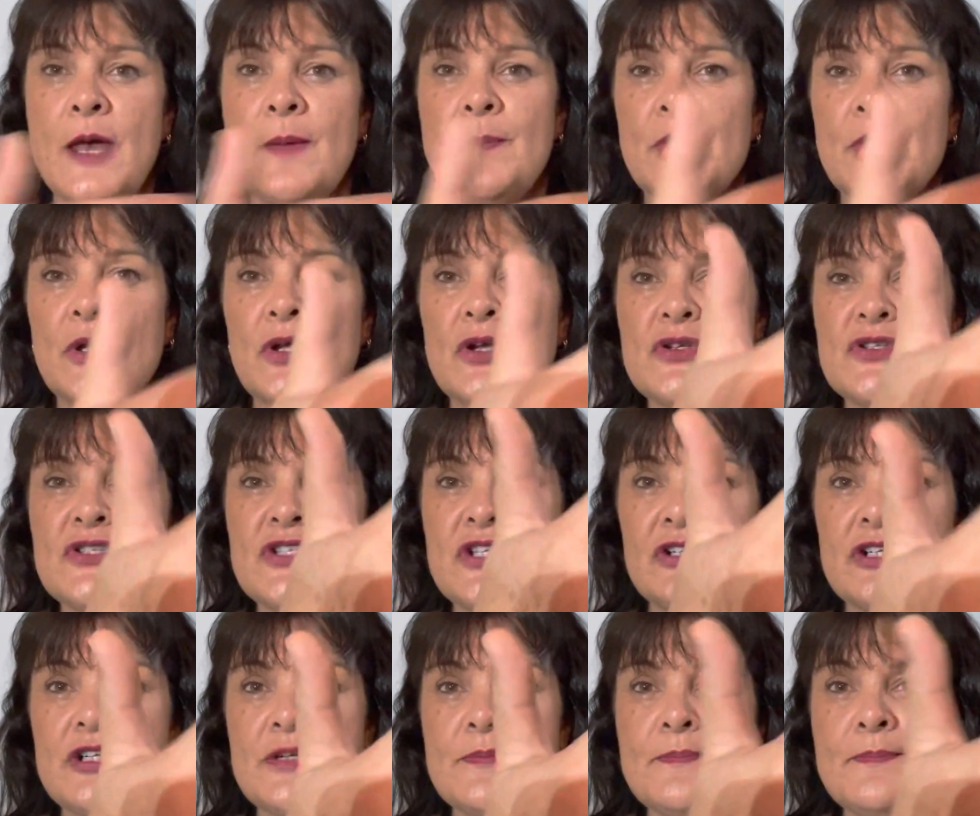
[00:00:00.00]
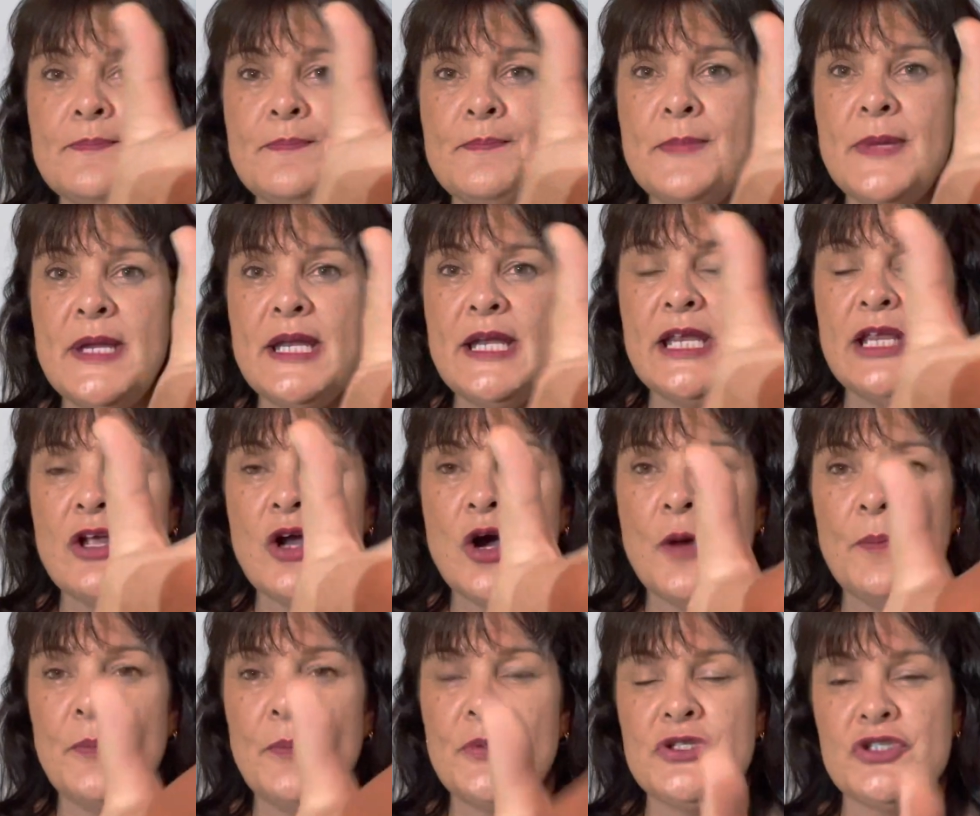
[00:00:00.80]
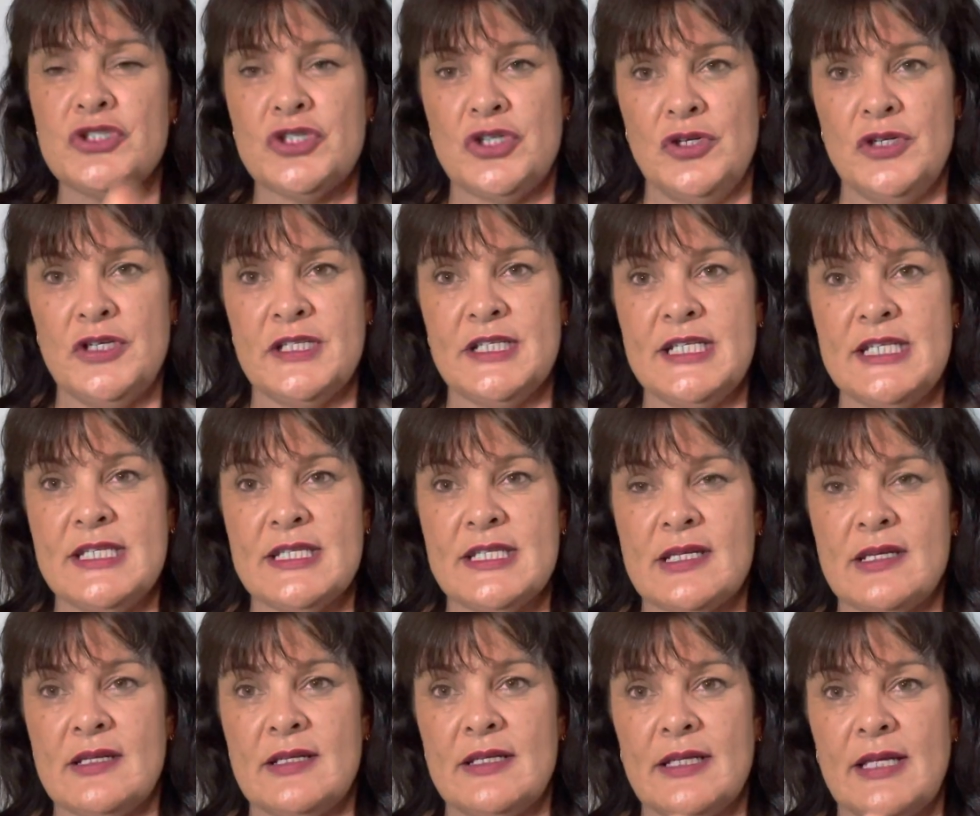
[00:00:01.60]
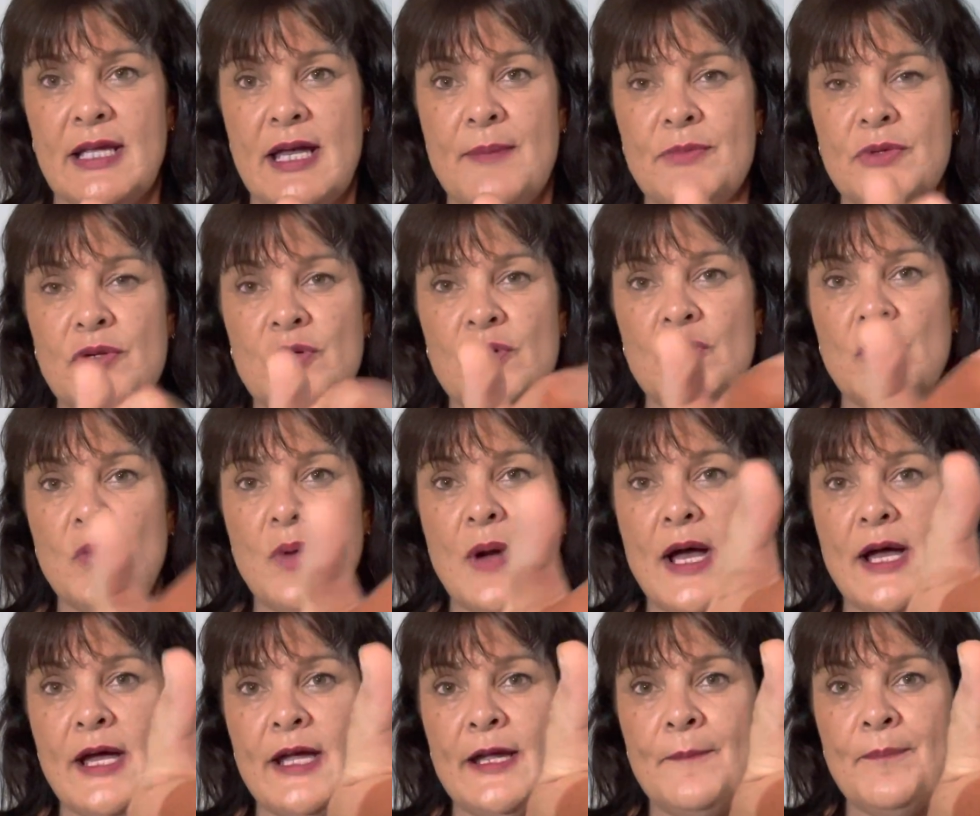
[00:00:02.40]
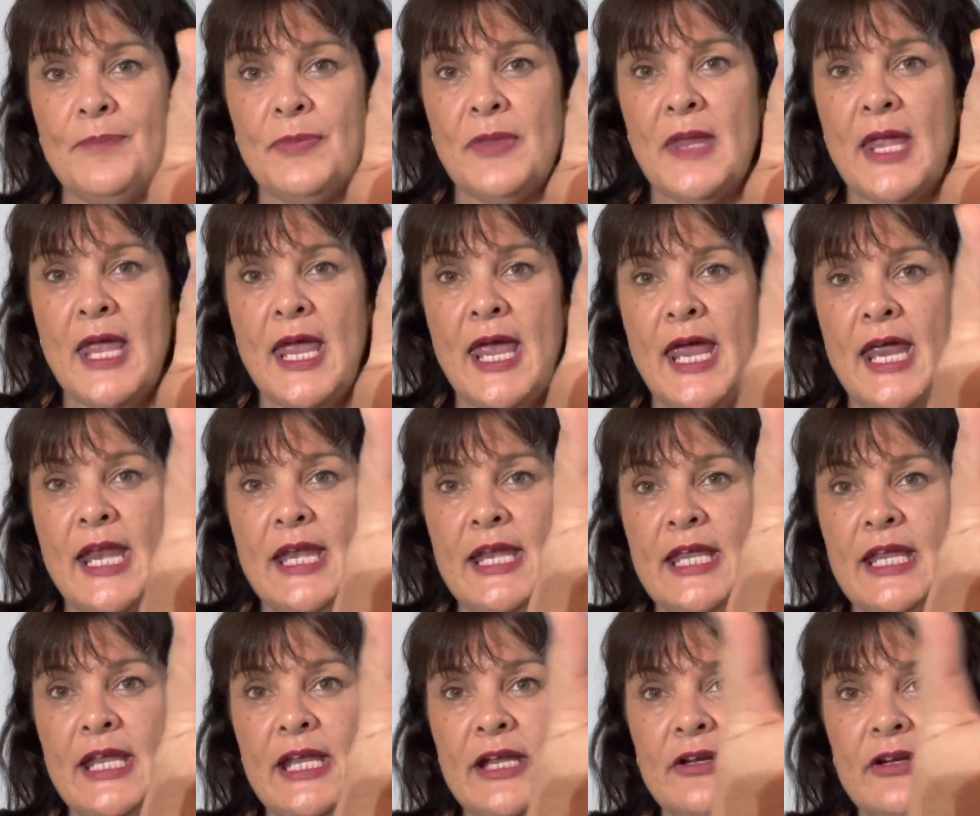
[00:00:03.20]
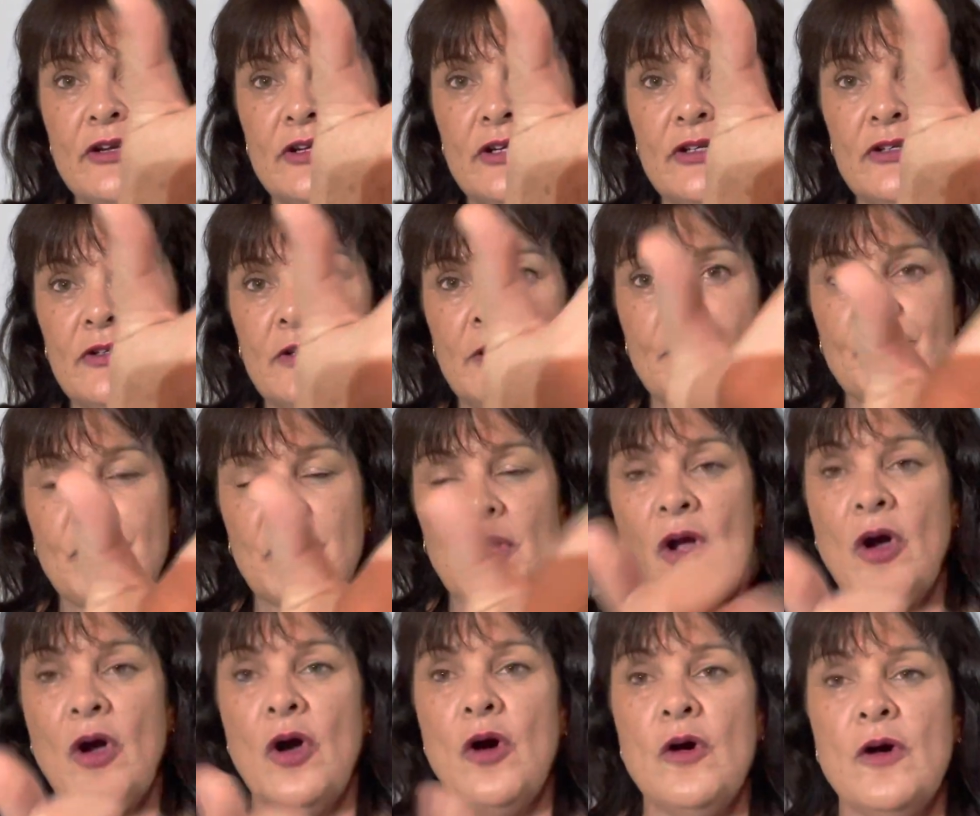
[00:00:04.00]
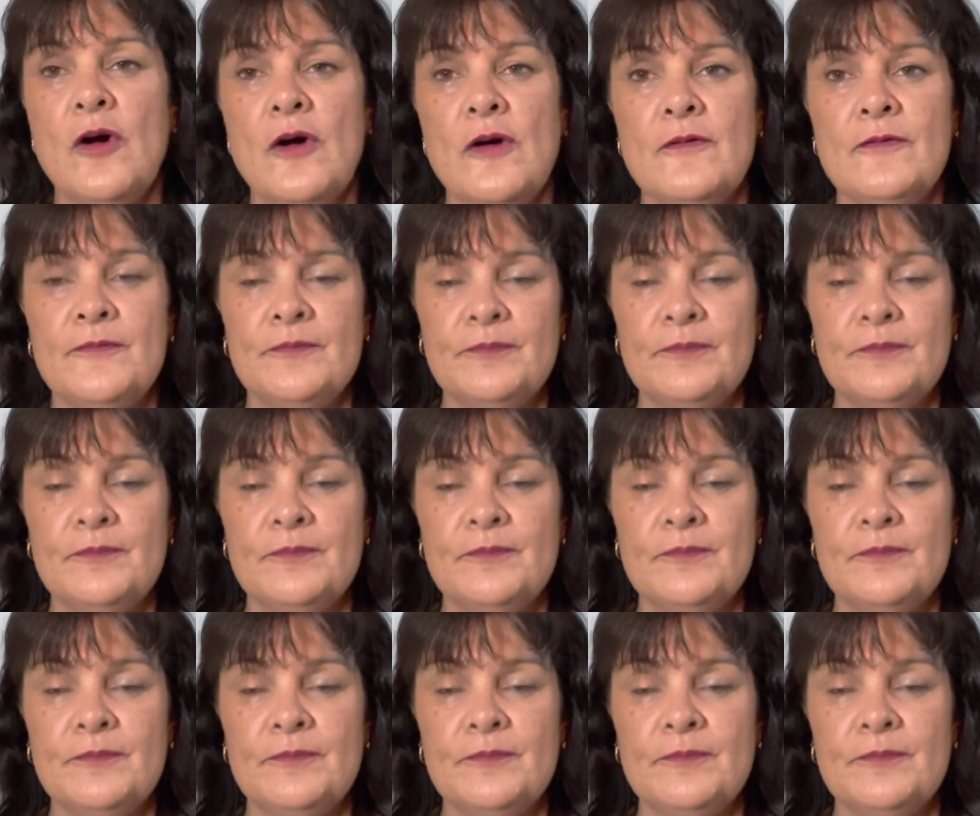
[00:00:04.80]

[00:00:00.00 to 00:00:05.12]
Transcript: because there are many opportunities going to come your way. And here of